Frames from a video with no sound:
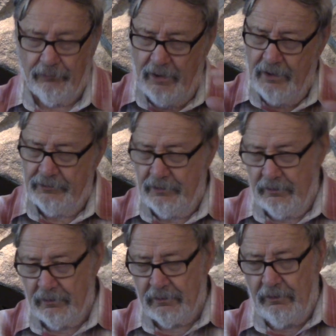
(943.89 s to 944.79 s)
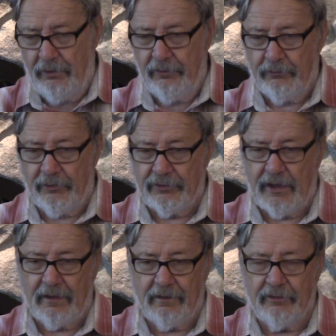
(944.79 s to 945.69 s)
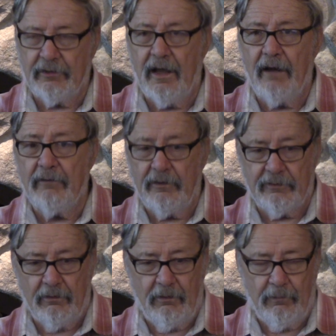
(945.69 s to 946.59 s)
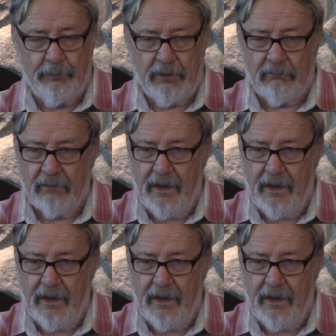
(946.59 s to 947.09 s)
washing your clothes with scentless laundry soap and